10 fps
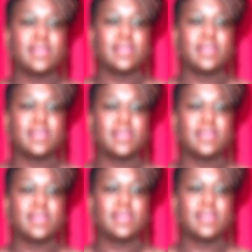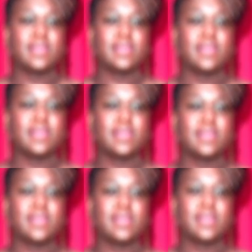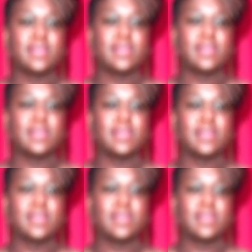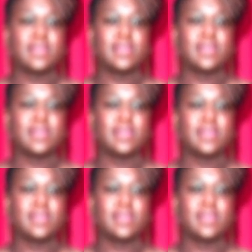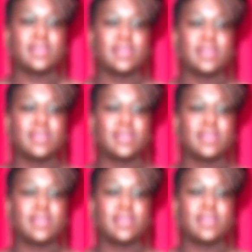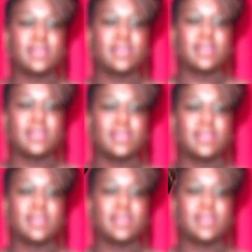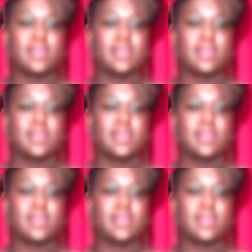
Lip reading: This person isn't speaking.